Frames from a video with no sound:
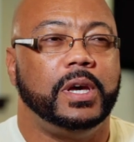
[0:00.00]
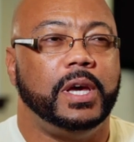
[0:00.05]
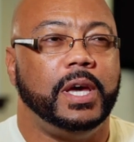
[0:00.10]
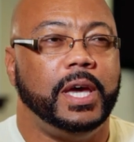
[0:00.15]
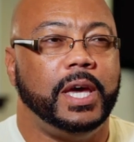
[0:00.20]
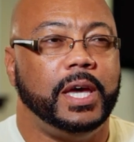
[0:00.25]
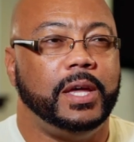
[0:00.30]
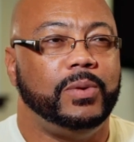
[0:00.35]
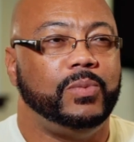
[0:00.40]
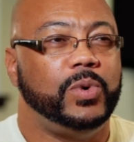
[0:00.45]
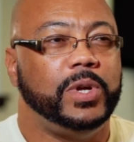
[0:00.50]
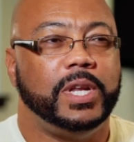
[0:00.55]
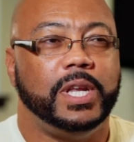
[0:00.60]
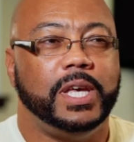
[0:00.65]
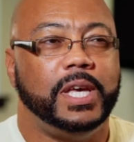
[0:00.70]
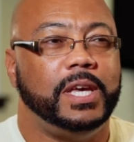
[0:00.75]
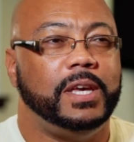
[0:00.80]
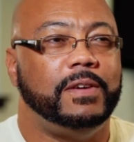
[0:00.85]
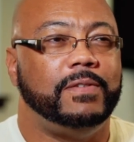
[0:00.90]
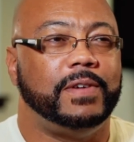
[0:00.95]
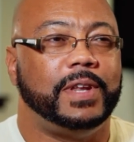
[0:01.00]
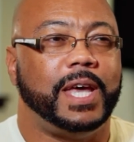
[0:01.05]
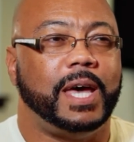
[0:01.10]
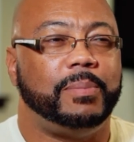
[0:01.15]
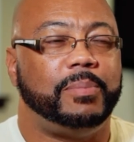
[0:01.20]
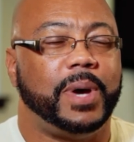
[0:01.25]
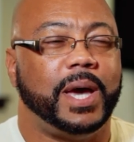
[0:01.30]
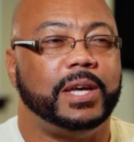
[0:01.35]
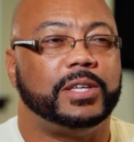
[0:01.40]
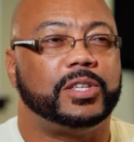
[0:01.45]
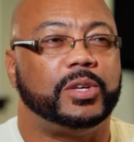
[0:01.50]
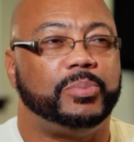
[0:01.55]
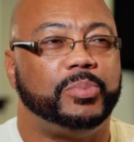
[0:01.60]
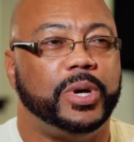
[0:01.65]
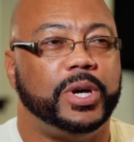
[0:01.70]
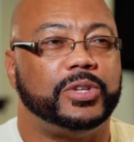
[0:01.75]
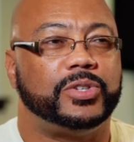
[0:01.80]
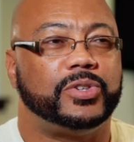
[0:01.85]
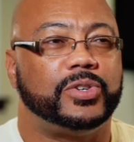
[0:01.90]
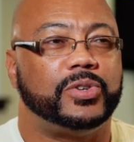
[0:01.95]
And we leave. And that paints a
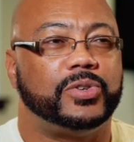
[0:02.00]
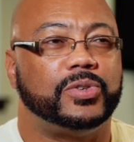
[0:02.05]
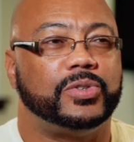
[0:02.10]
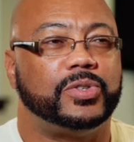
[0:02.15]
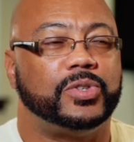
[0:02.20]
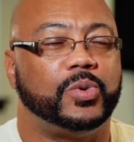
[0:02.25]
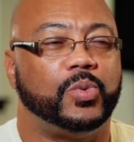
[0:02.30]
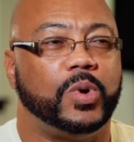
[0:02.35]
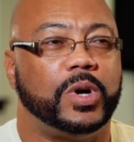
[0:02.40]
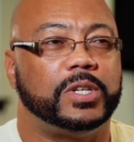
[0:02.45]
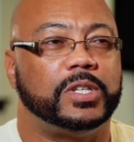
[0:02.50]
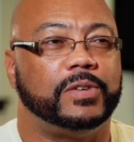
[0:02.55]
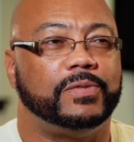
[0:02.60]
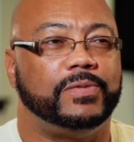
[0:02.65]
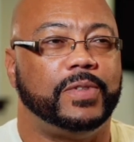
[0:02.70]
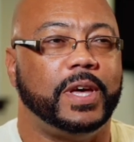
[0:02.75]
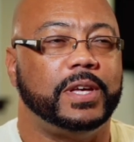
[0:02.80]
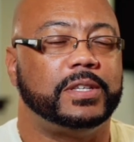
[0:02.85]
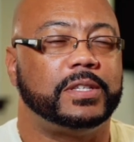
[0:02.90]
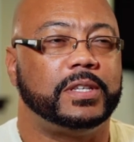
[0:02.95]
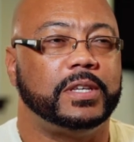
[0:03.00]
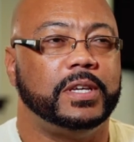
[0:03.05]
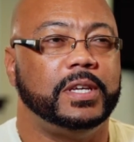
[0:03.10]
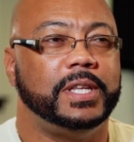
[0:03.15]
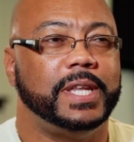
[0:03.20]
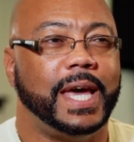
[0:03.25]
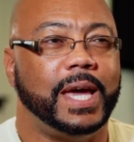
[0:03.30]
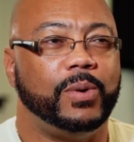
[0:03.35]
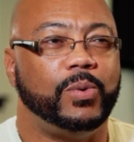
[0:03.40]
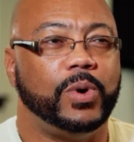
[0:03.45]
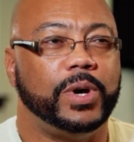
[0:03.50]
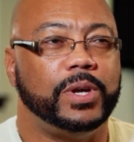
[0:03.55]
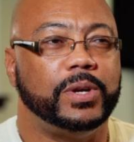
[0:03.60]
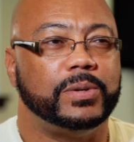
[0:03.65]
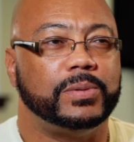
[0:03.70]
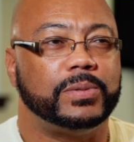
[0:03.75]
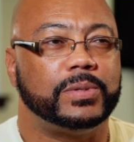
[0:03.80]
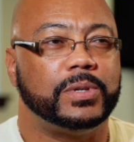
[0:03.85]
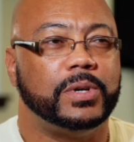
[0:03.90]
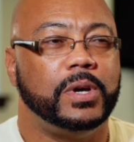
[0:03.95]
picture towards if they see Nate
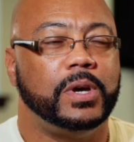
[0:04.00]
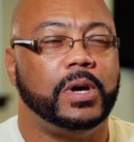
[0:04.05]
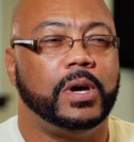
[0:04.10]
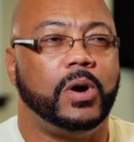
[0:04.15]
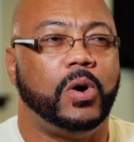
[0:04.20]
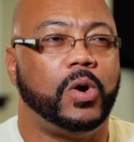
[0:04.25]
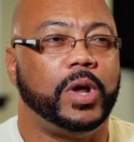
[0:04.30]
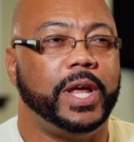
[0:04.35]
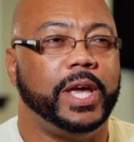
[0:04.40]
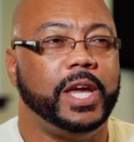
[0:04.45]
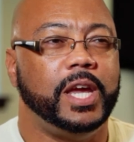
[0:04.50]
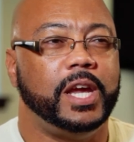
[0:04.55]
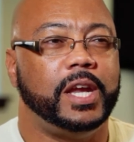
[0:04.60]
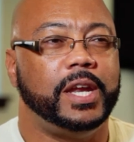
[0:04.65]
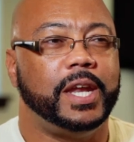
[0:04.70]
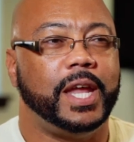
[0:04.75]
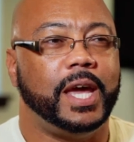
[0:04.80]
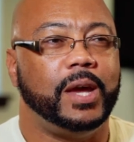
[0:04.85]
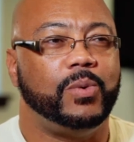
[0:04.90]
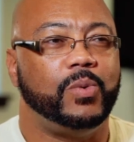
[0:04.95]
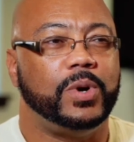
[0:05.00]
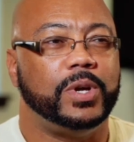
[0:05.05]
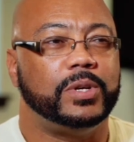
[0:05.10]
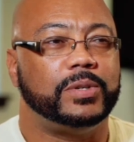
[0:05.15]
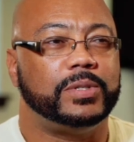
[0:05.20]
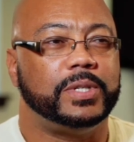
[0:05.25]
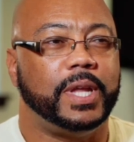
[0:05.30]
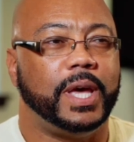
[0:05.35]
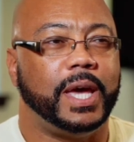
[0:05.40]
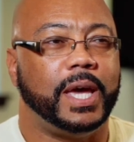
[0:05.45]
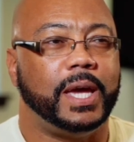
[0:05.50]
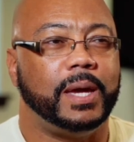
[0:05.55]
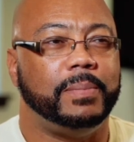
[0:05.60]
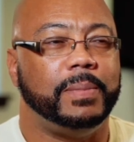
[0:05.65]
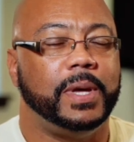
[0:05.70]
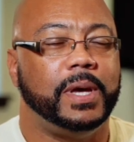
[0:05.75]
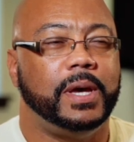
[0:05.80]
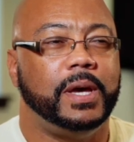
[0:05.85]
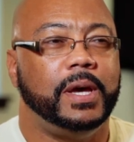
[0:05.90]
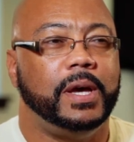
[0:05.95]
Williams or they hear Nate Williams' name,
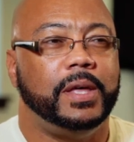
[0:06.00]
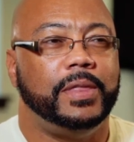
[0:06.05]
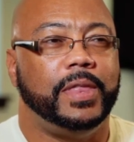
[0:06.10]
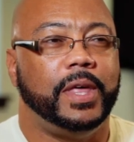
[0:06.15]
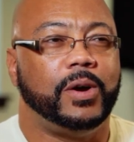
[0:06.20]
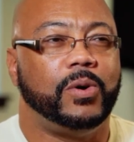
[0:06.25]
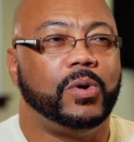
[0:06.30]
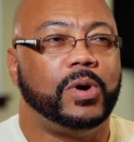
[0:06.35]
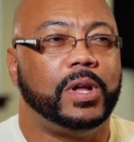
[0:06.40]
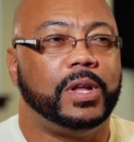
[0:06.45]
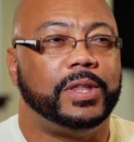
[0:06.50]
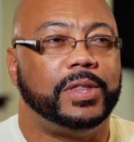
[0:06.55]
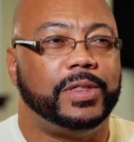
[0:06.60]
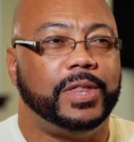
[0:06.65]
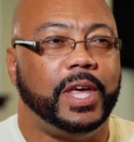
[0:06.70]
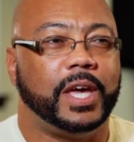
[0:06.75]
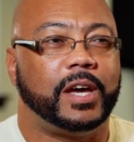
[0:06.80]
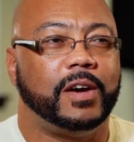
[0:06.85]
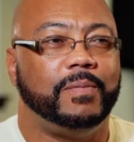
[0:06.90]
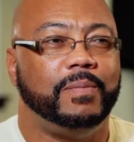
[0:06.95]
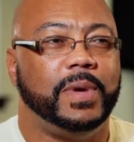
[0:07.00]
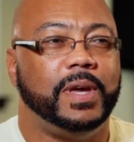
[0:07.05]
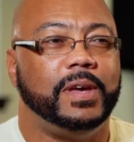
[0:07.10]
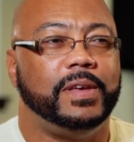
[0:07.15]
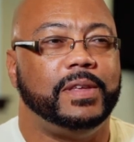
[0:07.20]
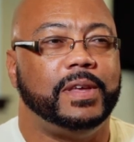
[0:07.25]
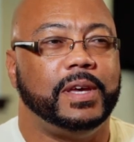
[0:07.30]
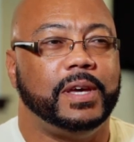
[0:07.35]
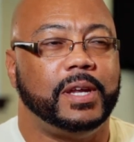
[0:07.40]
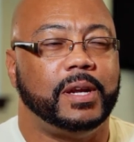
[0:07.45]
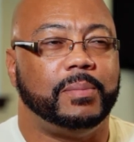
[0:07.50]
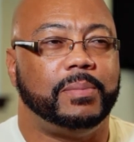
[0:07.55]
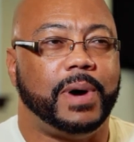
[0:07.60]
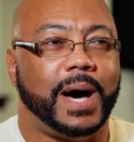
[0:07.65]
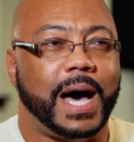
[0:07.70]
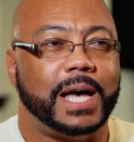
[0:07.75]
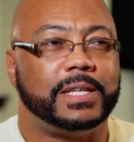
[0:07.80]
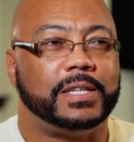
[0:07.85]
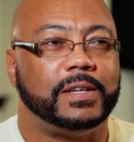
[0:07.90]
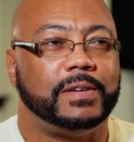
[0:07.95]
they're going to think of me in a
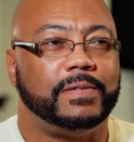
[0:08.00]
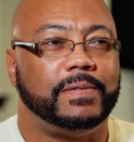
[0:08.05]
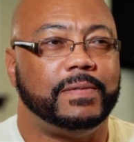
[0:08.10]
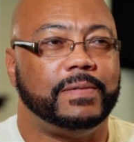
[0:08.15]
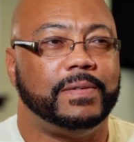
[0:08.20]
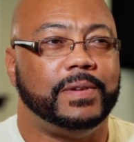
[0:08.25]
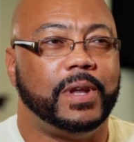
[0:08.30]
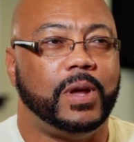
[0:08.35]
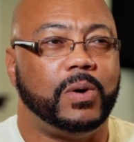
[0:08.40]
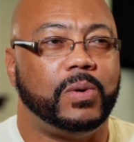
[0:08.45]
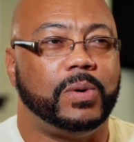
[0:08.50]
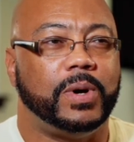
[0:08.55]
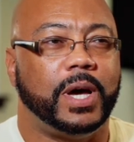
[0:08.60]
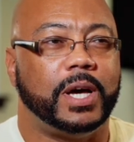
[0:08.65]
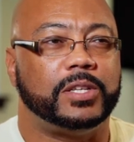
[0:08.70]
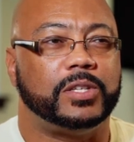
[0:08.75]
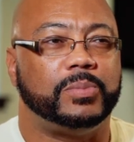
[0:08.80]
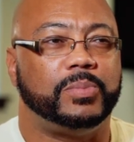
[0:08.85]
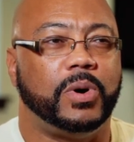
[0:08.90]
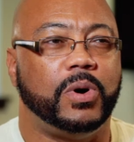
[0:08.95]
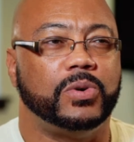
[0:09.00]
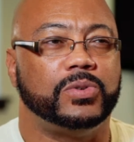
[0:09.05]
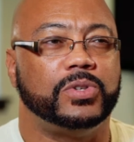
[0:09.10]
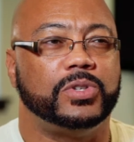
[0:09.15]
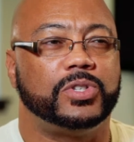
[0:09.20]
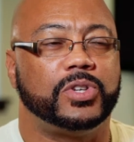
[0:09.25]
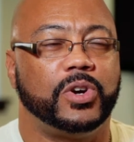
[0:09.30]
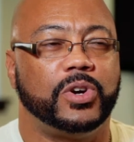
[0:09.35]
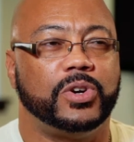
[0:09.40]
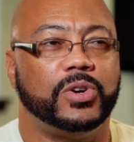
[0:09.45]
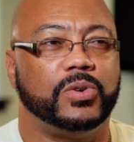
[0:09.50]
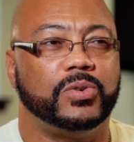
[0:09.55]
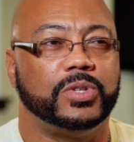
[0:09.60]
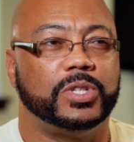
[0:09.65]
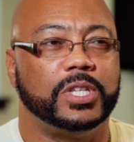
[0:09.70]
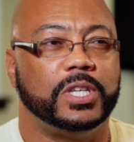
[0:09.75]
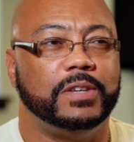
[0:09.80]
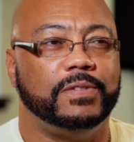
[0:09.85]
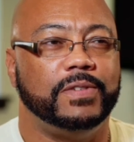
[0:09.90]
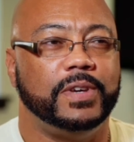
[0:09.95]
positive note as opposed to turn on
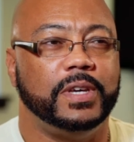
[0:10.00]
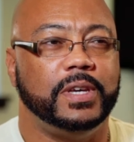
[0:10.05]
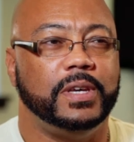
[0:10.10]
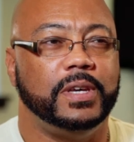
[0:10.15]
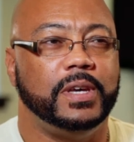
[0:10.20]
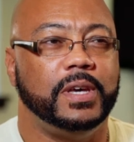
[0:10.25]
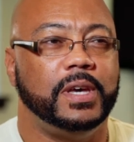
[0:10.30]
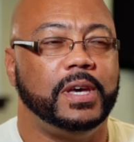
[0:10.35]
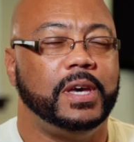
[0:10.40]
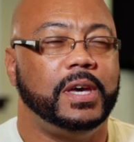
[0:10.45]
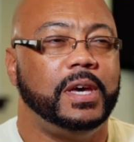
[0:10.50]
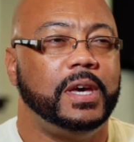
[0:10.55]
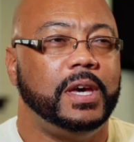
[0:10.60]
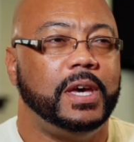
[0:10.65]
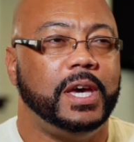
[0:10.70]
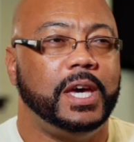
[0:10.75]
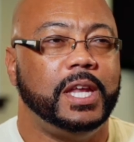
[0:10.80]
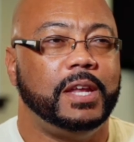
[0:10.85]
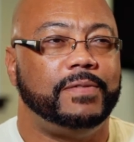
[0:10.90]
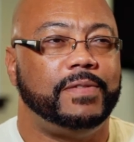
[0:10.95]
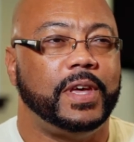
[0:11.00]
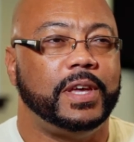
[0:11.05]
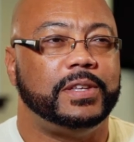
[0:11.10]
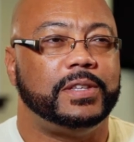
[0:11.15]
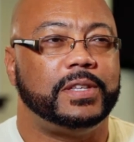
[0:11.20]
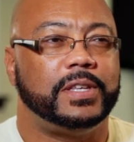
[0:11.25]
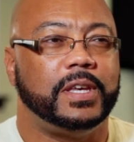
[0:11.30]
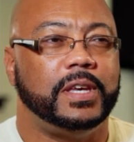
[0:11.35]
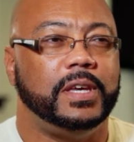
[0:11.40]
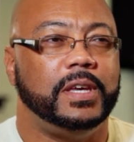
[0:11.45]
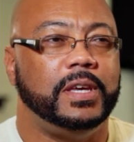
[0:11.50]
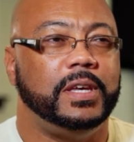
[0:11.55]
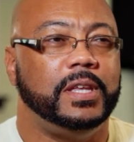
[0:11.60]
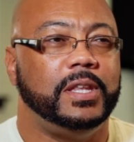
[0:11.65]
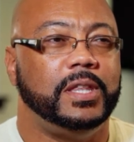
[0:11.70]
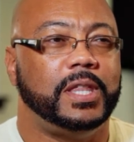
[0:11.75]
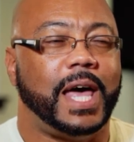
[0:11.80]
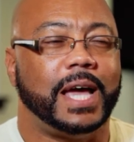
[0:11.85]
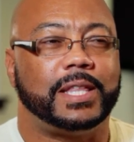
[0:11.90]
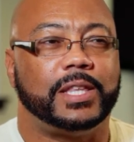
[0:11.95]
TV. And if they see
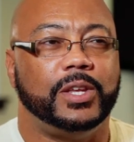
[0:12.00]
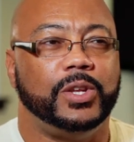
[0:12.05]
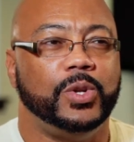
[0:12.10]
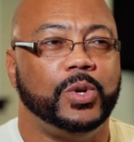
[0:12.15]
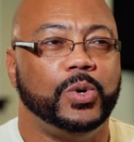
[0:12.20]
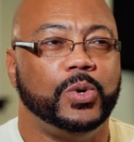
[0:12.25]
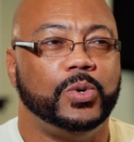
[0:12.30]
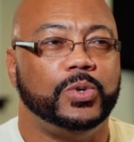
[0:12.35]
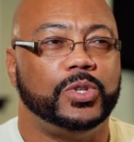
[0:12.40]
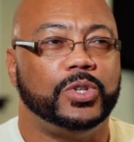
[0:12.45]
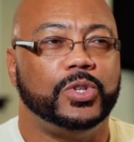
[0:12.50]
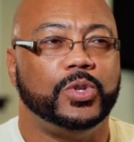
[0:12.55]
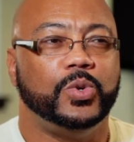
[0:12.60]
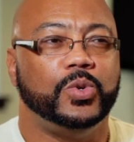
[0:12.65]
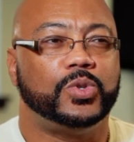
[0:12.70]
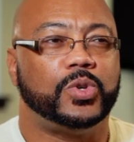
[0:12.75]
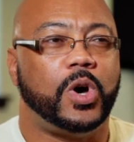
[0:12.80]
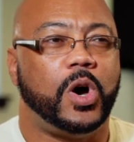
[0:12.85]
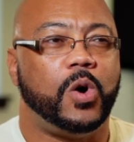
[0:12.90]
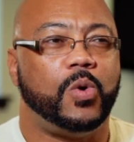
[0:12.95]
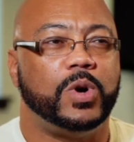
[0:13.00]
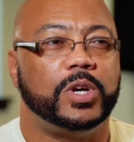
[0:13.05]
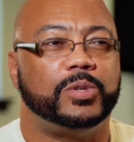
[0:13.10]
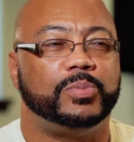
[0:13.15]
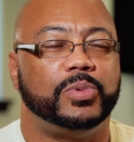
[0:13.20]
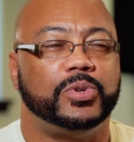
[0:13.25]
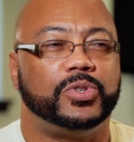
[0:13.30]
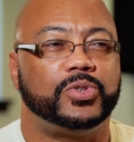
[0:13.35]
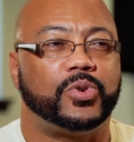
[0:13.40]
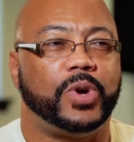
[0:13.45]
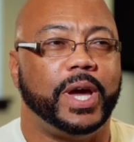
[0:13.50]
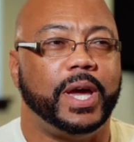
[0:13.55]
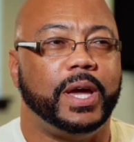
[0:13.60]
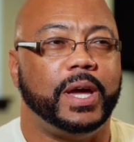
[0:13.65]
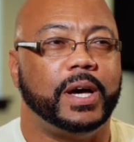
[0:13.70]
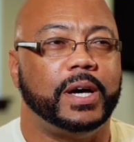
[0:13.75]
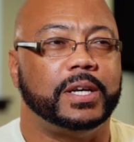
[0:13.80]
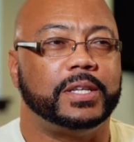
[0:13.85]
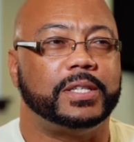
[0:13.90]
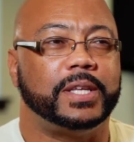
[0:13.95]
like the news, the news always portray
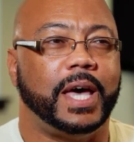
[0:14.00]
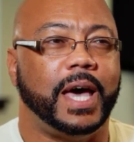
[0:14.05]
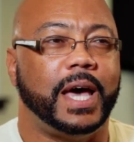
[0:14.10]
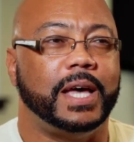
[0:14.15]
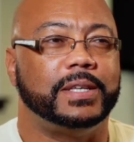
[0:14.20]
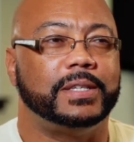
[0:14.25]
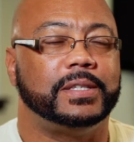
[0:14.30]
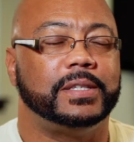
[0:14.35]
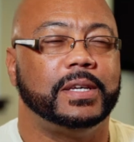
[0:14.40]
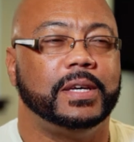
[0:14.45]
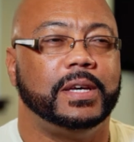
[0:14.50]
us as